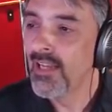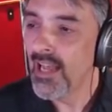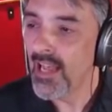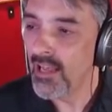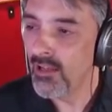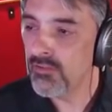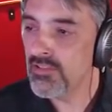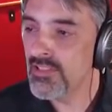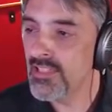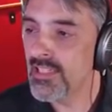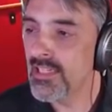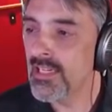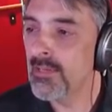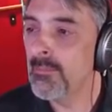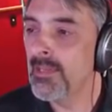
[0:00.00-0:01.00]
L C
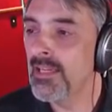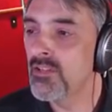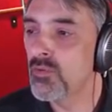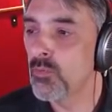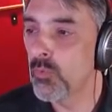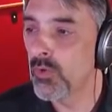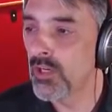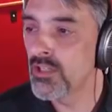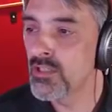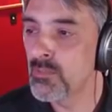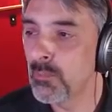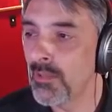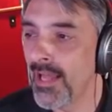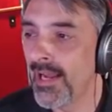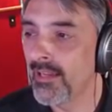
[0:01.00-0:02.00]
D means worse
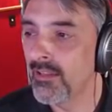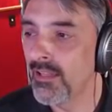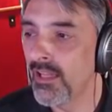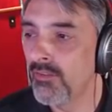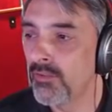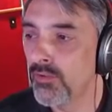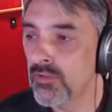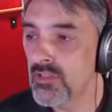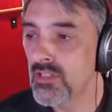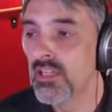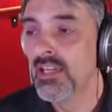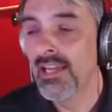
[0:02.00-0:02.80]
black levels.